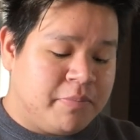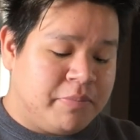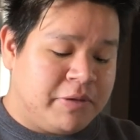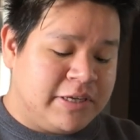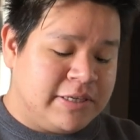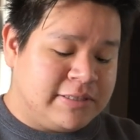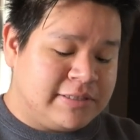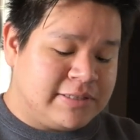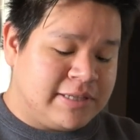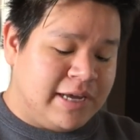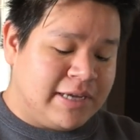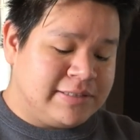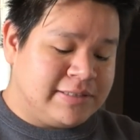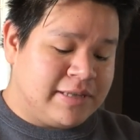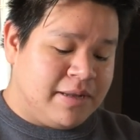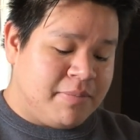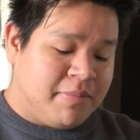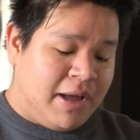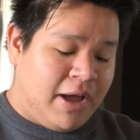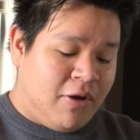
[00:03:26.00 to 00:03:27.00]
pea-sized
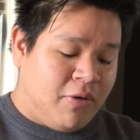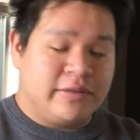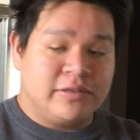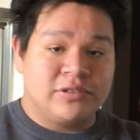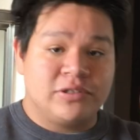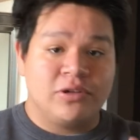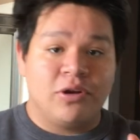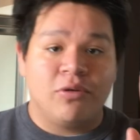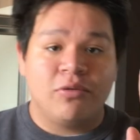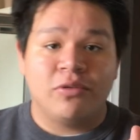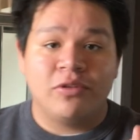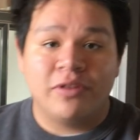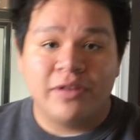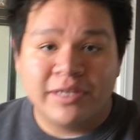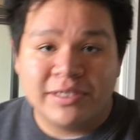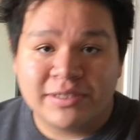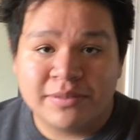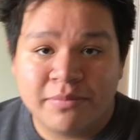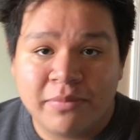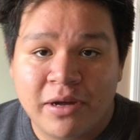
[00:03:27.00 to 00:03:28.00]
amount, so
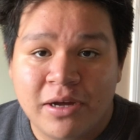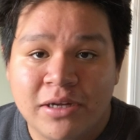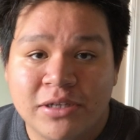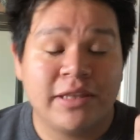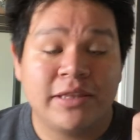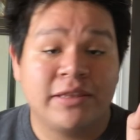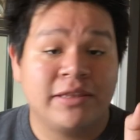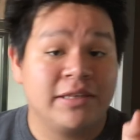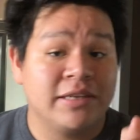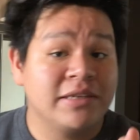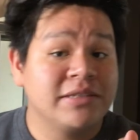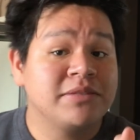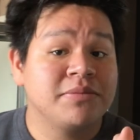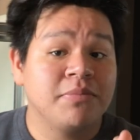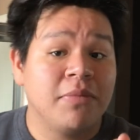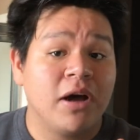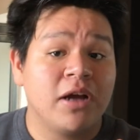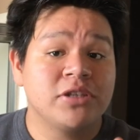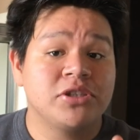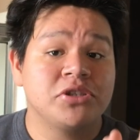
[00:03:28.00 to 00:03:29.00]
this much. This
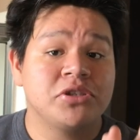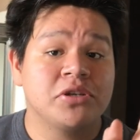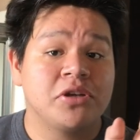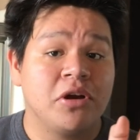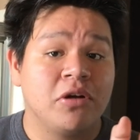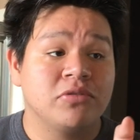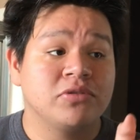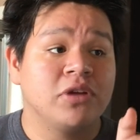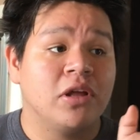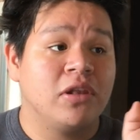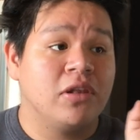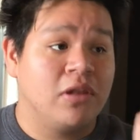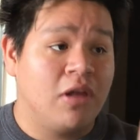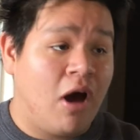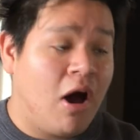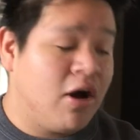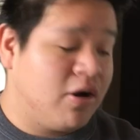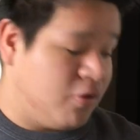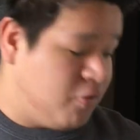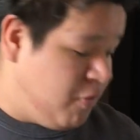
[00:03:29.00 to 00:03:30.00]
much goes a
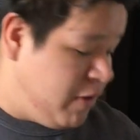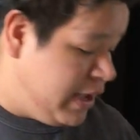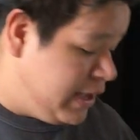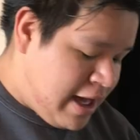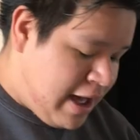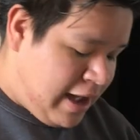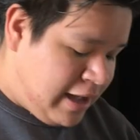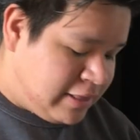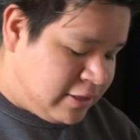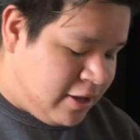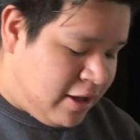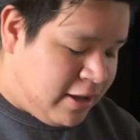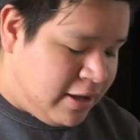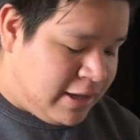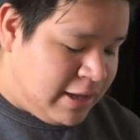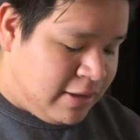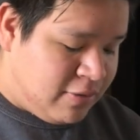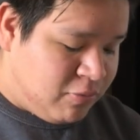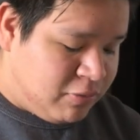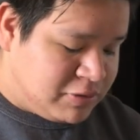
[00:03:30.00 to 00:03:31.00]
long way. I
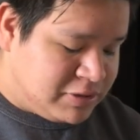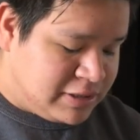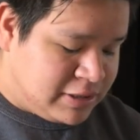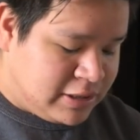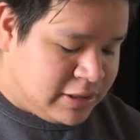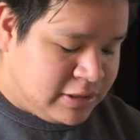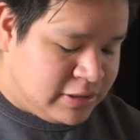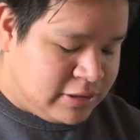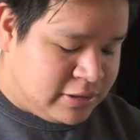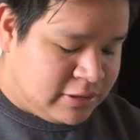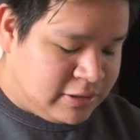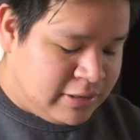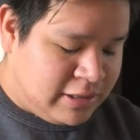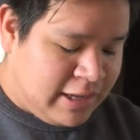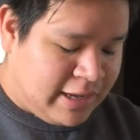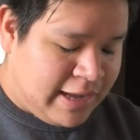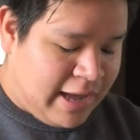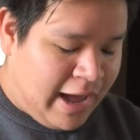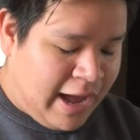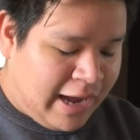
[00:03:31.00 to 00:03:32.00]
thought it wasn't gonna
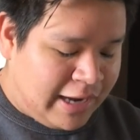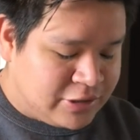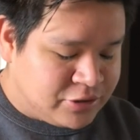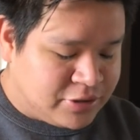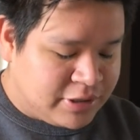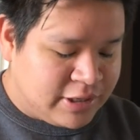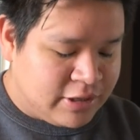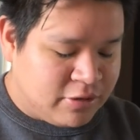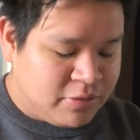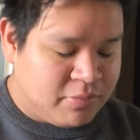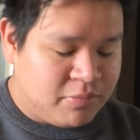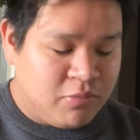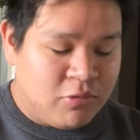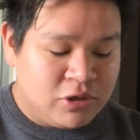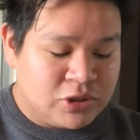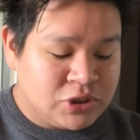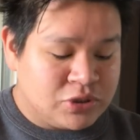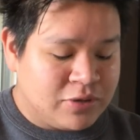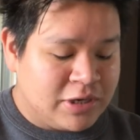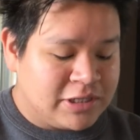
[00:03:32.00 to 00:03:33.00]
like hydrate or
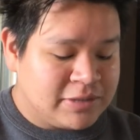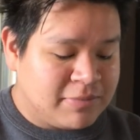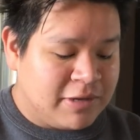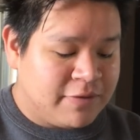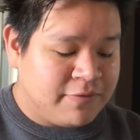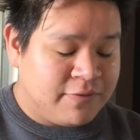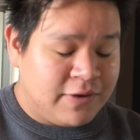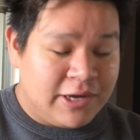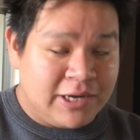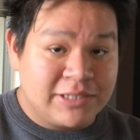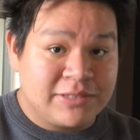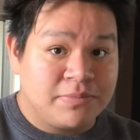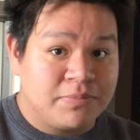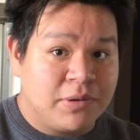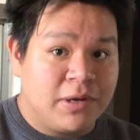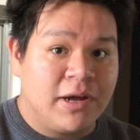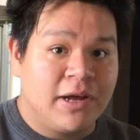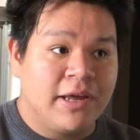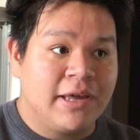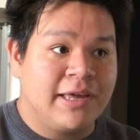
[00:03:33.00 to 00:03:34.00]
moisturize my face,
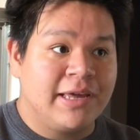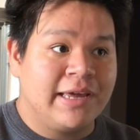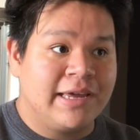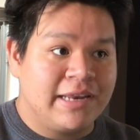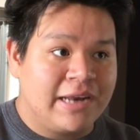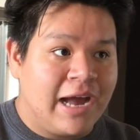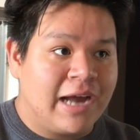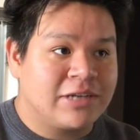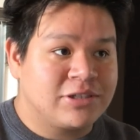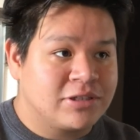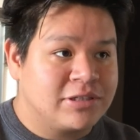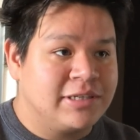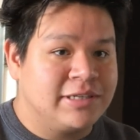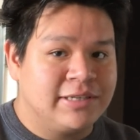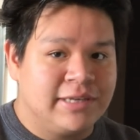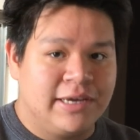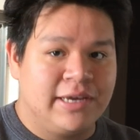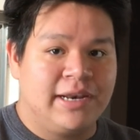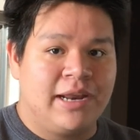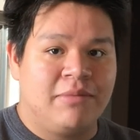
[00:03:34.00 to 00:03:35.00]
but it actually
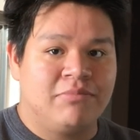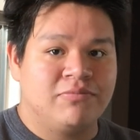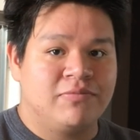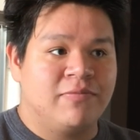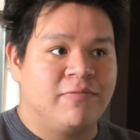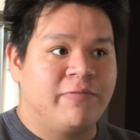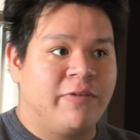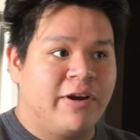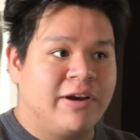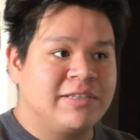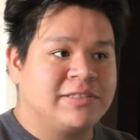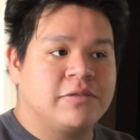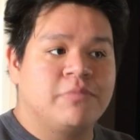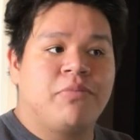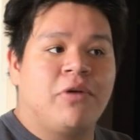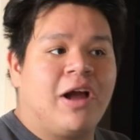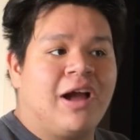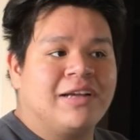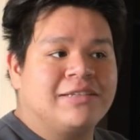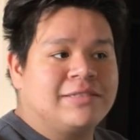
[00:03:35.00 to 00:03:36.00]
did. I'm very
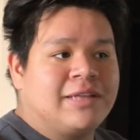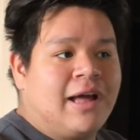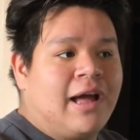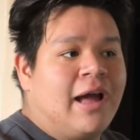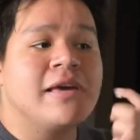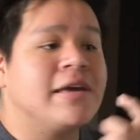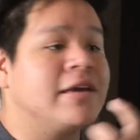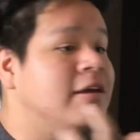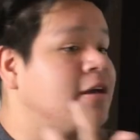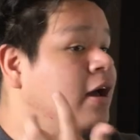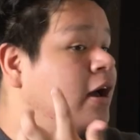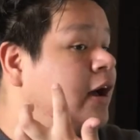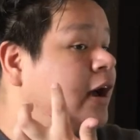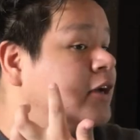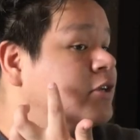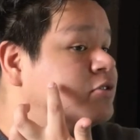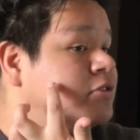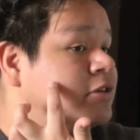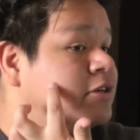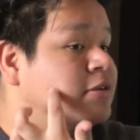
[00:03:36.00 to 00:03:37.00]
surprised that it
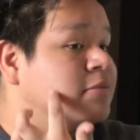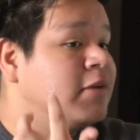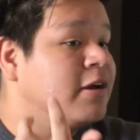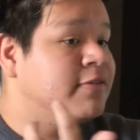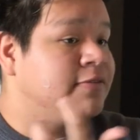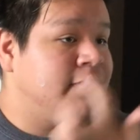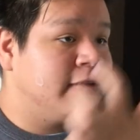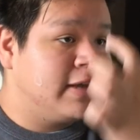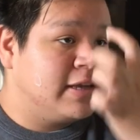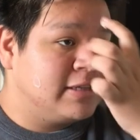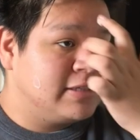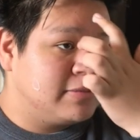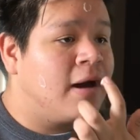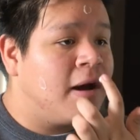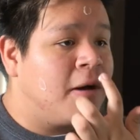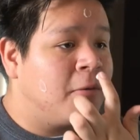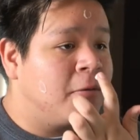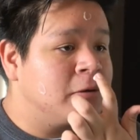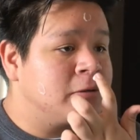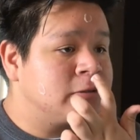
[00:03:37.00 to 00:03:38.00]
hydrated my face.
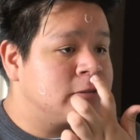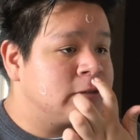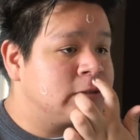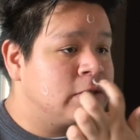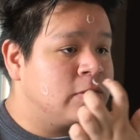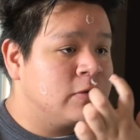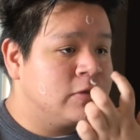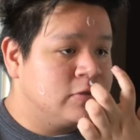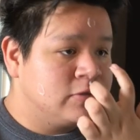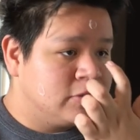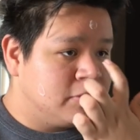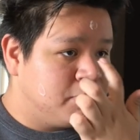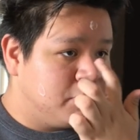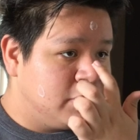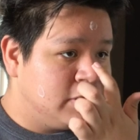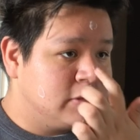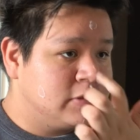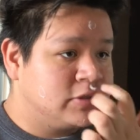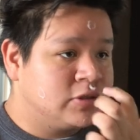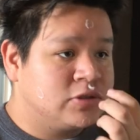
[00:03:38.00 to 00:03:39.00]
I was so used to
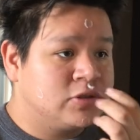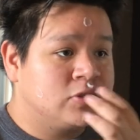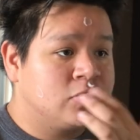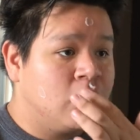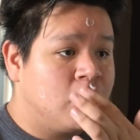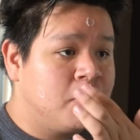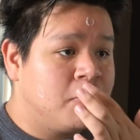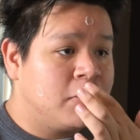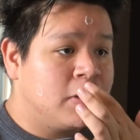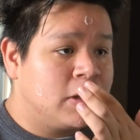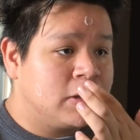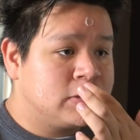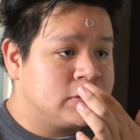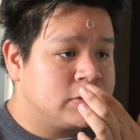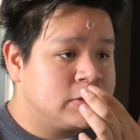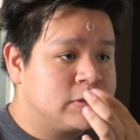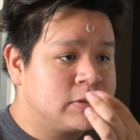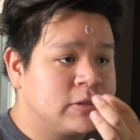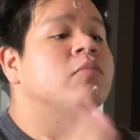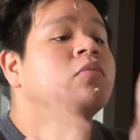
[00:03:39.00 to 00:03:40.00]
putting so
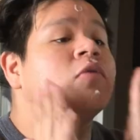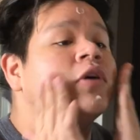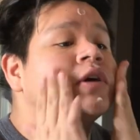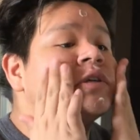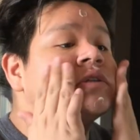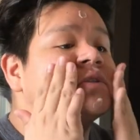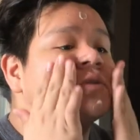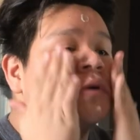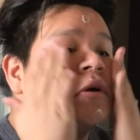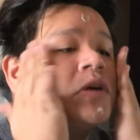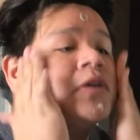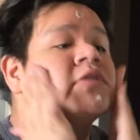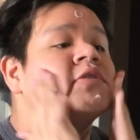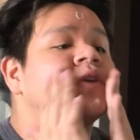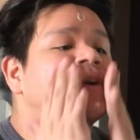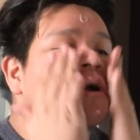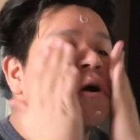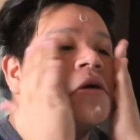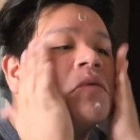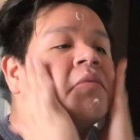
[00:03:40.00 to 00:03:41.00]
much
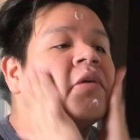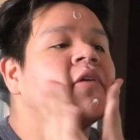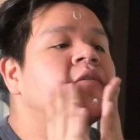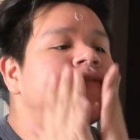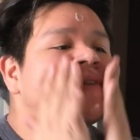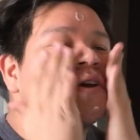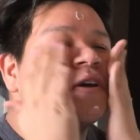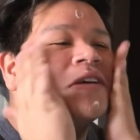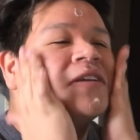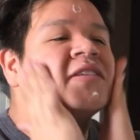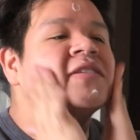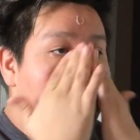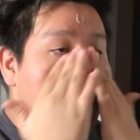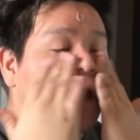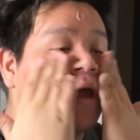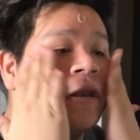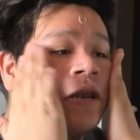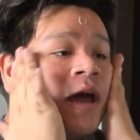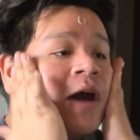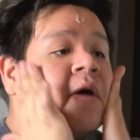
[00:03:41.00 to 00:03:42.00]
moisturizer on my face,
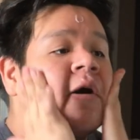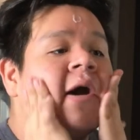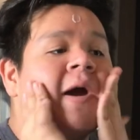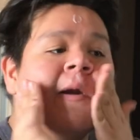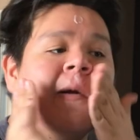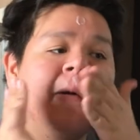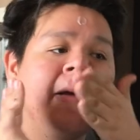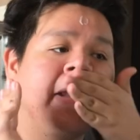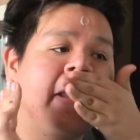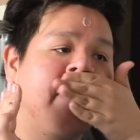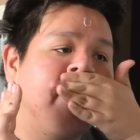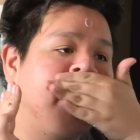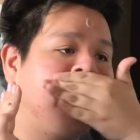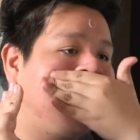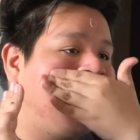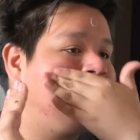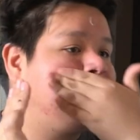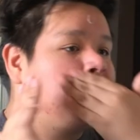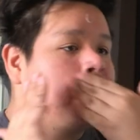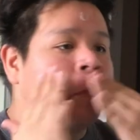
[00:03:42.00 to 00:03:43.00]
and now I don't even
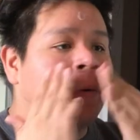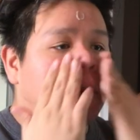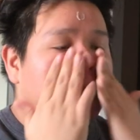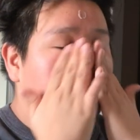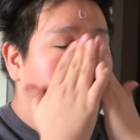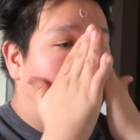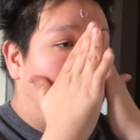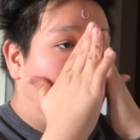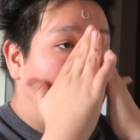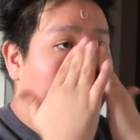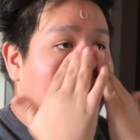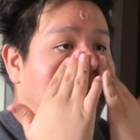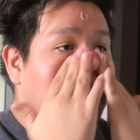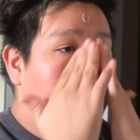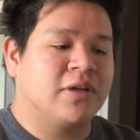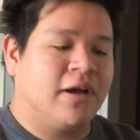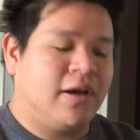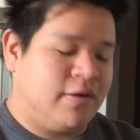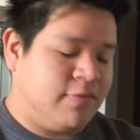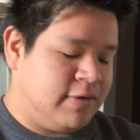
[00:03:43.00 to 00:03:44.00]
have to put a
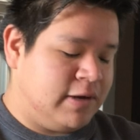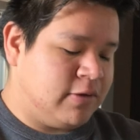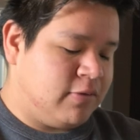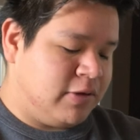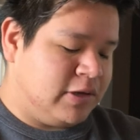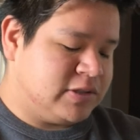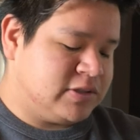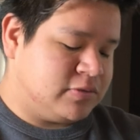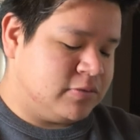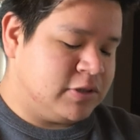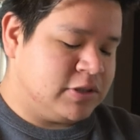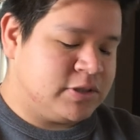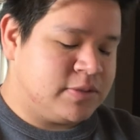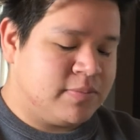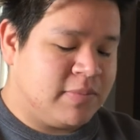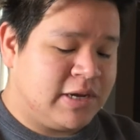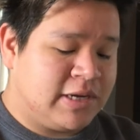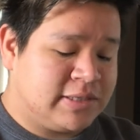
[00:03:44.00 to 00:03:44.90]
lot. I really wanna switch my